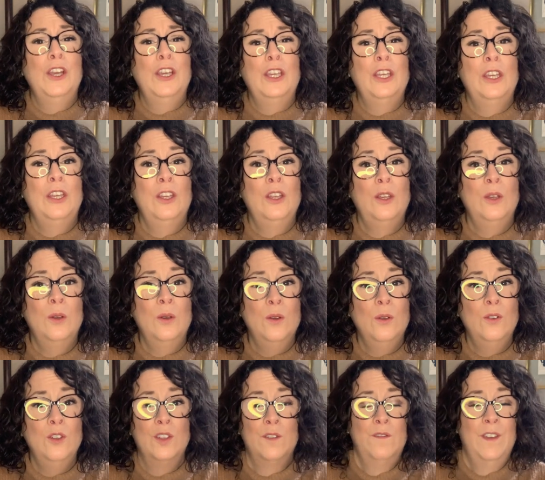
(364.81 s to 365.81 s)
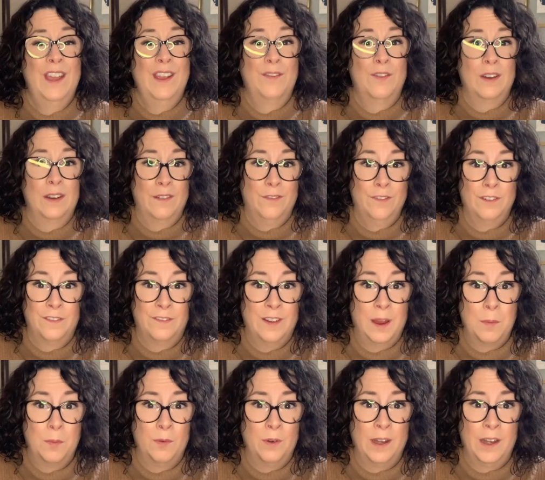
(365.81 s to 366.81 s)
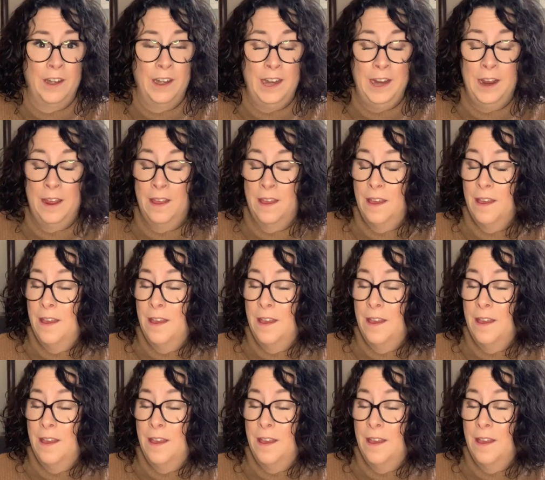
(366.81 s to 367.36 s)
huge favorite for February.